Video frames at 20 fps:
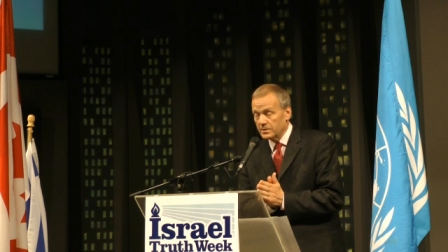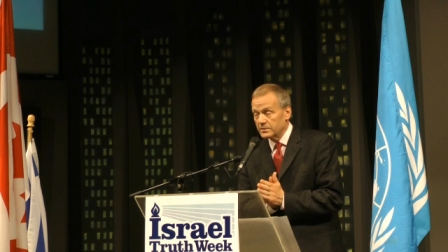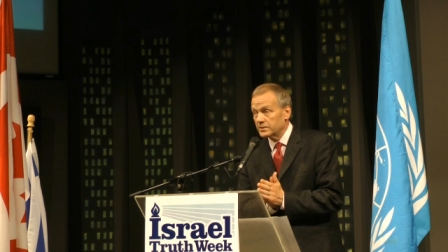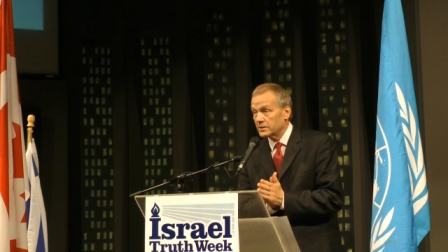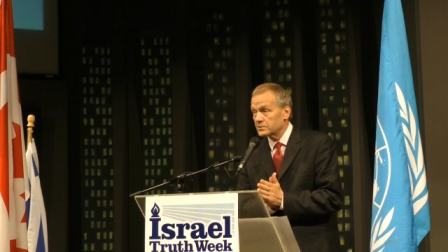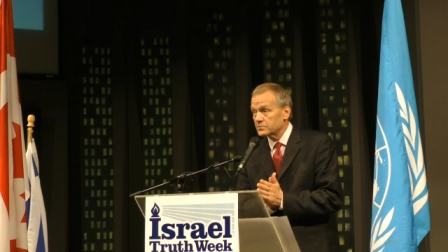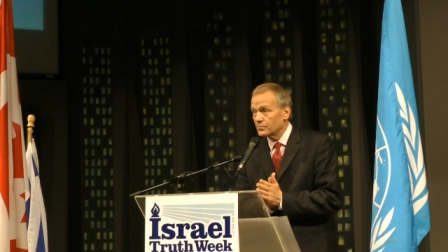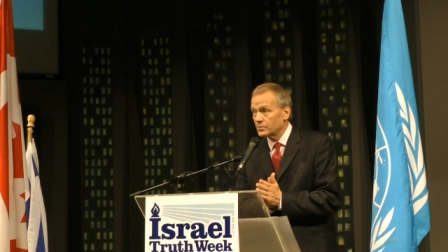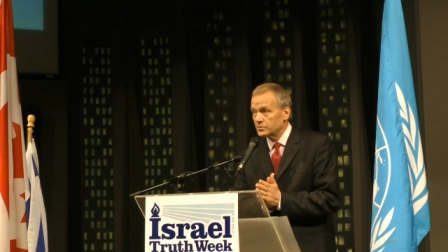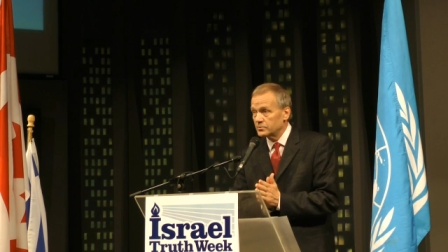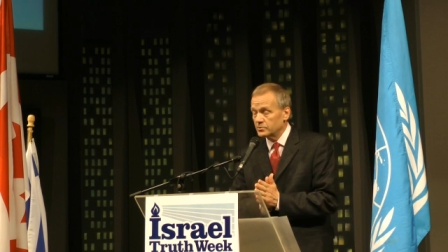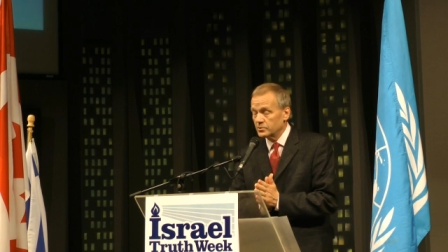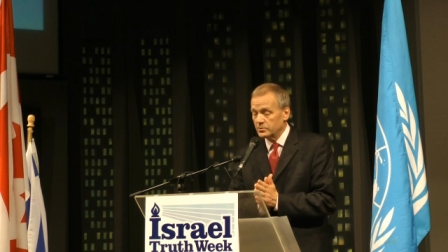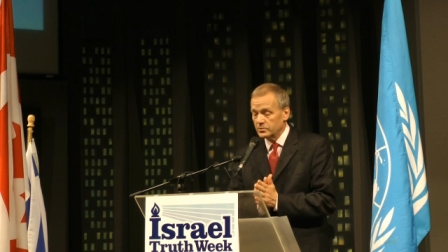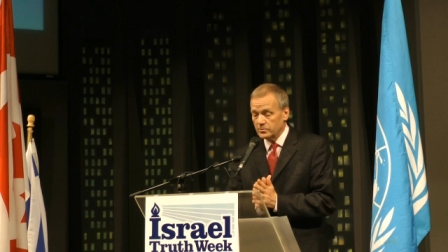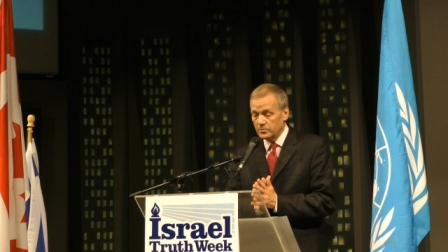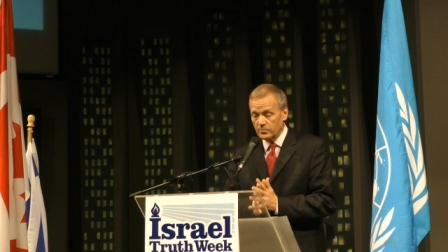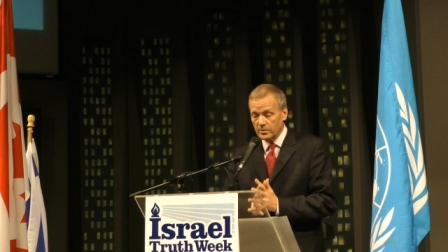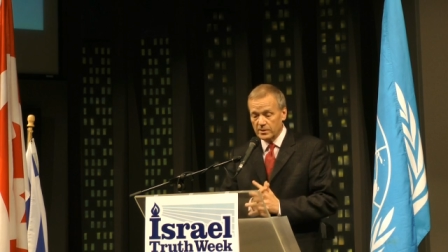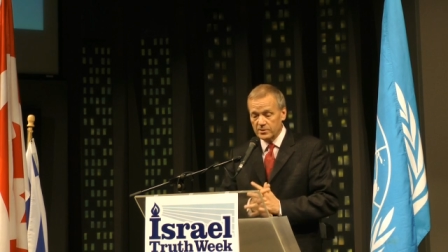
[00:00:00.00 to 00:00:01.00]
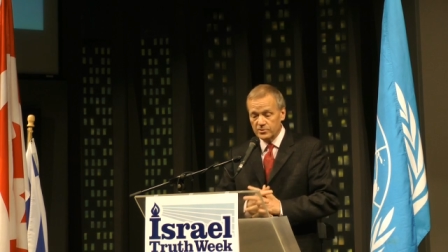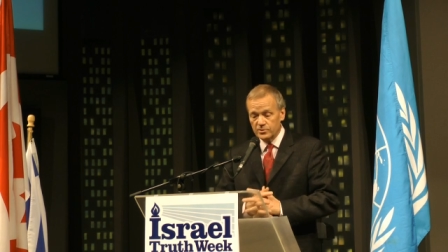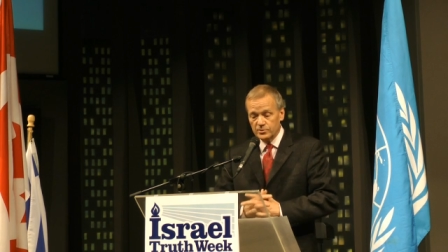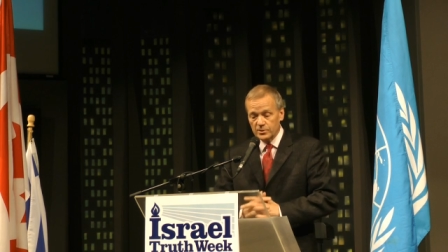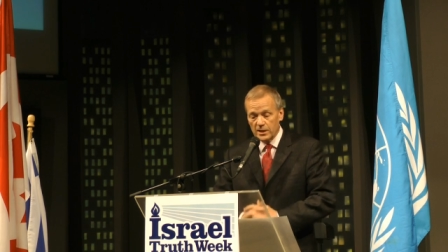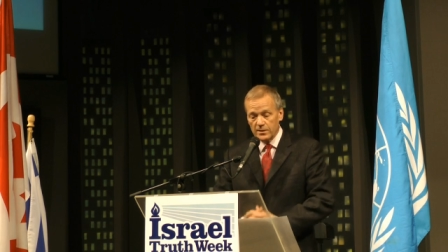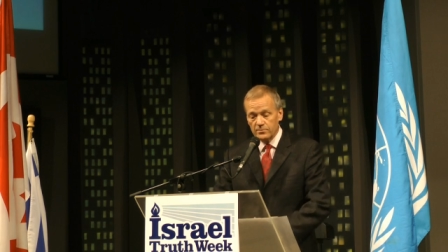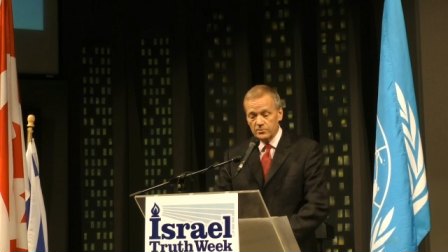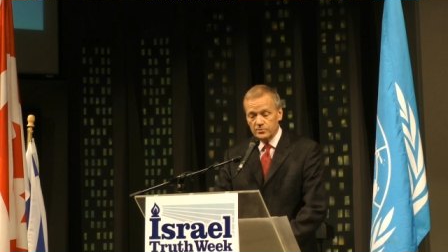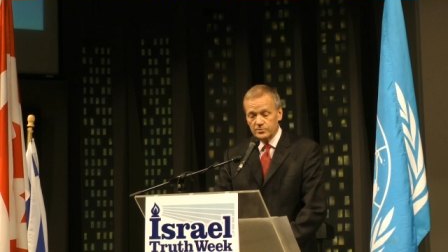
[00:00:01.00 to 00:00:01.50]
Desmond Tutu and
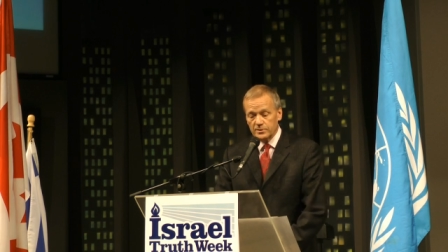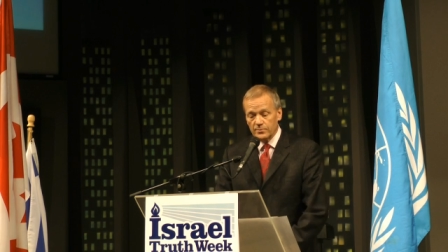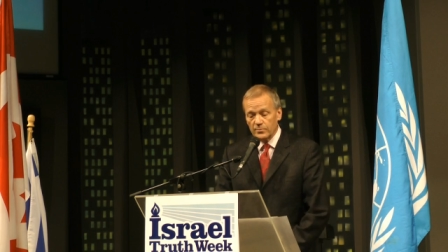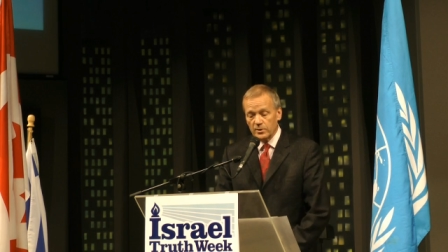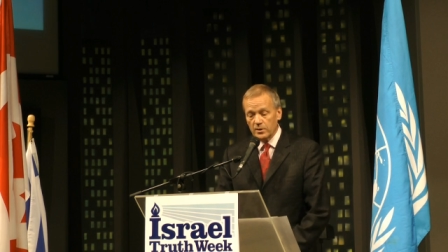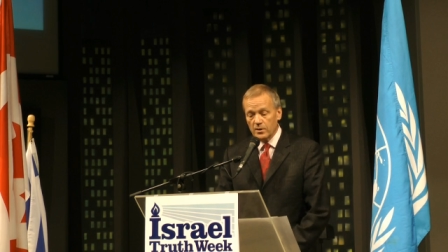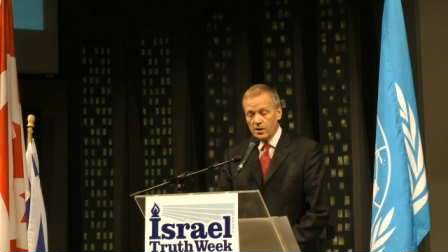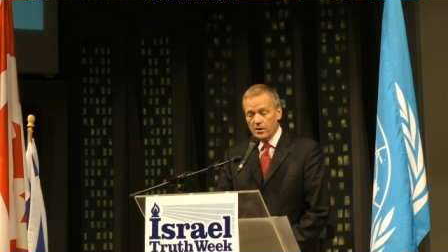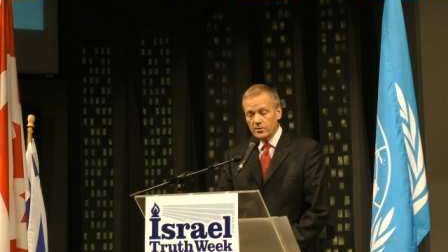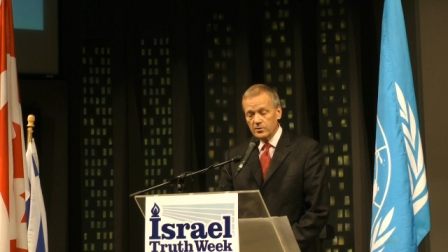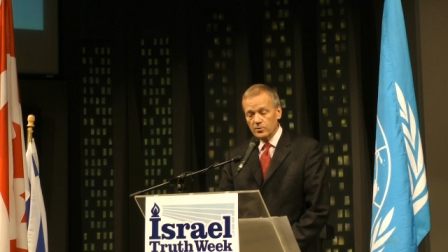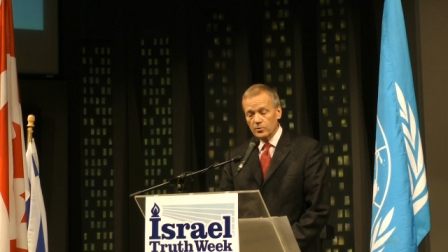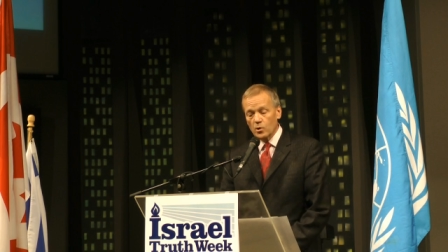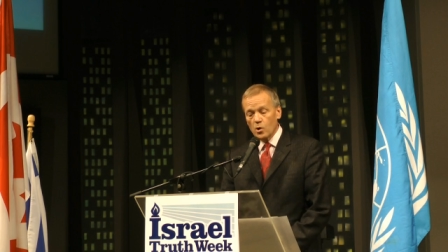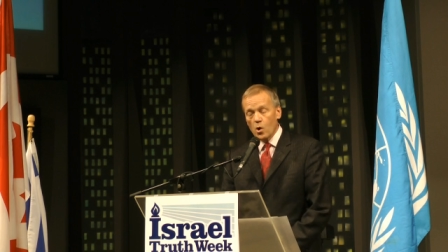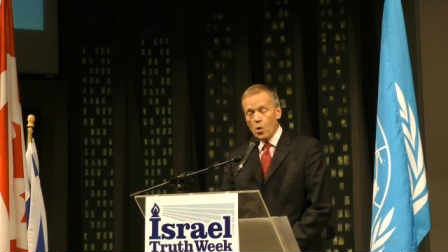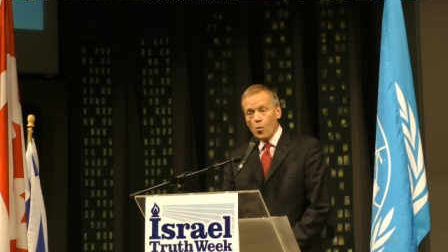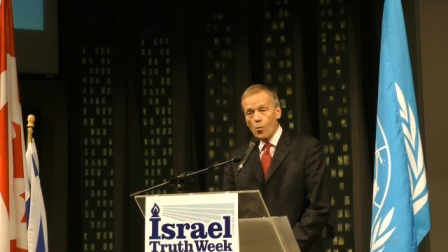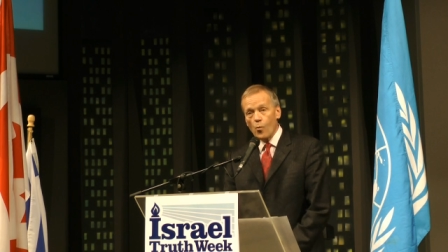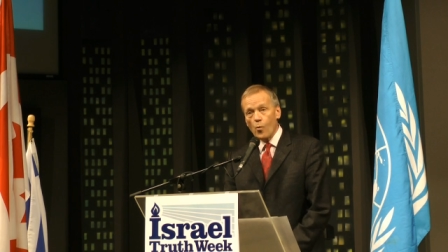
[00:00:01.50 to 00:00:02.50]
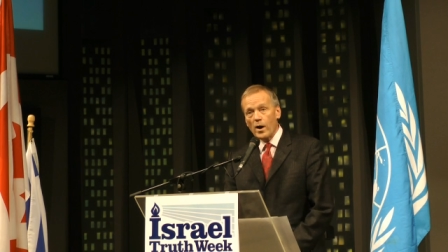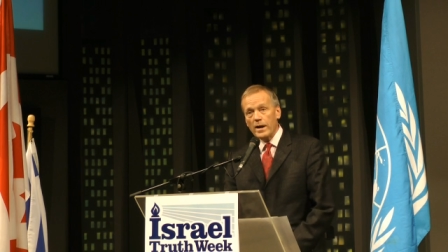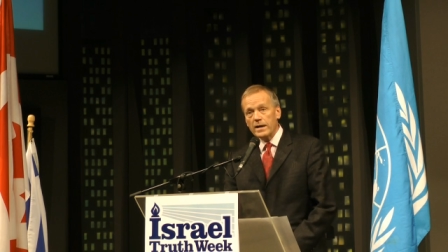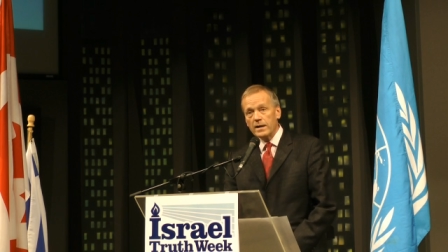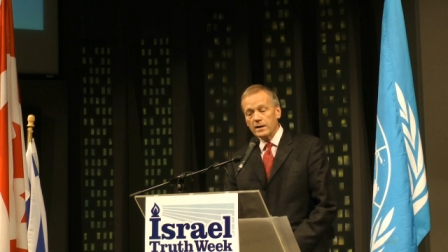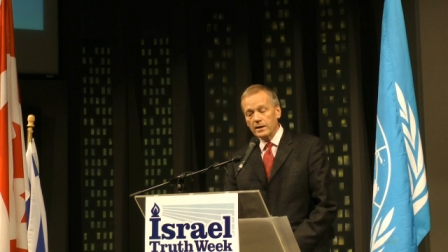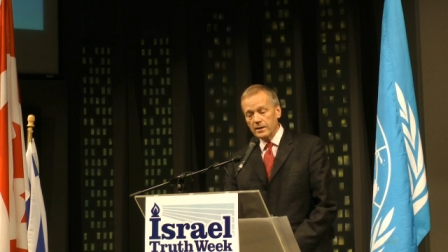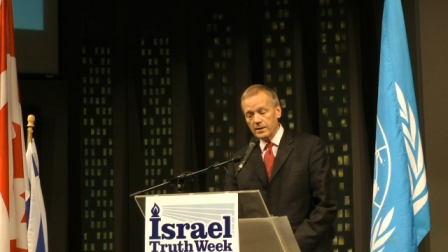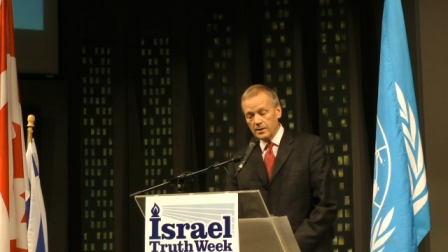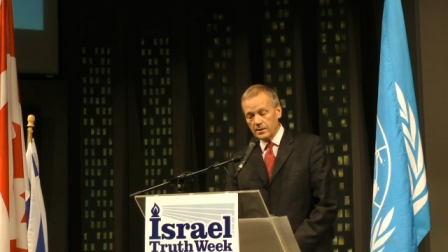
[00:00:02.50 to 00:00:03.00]
J- Jimmy Carter
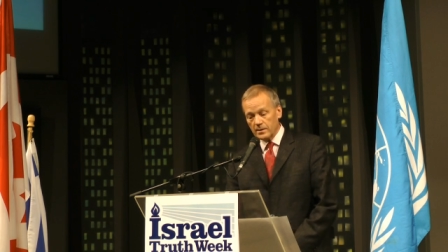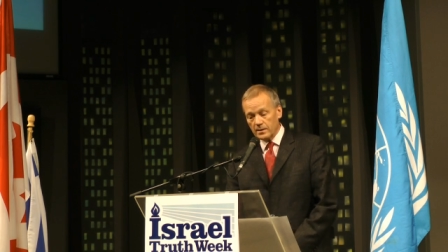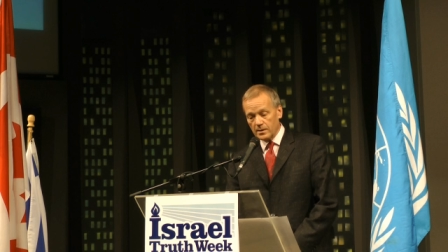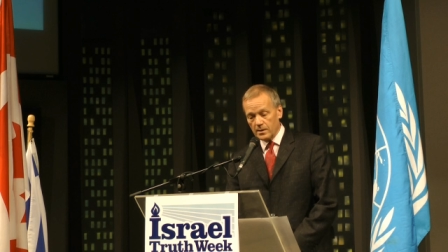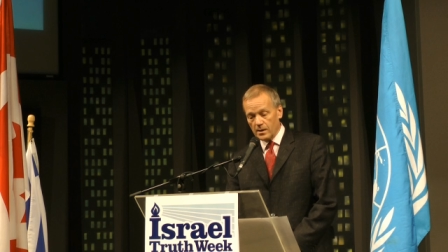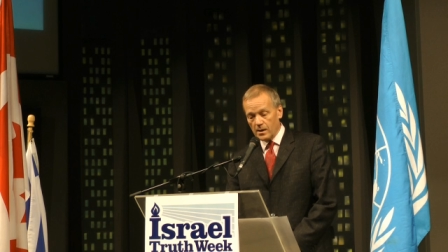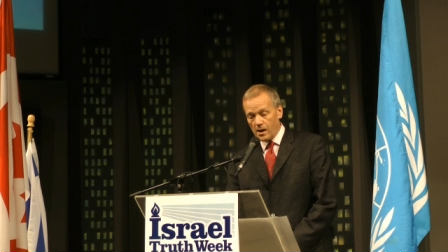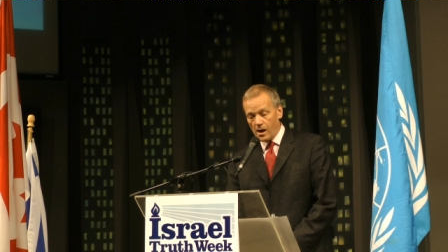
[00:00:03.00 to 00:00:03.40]
weighing in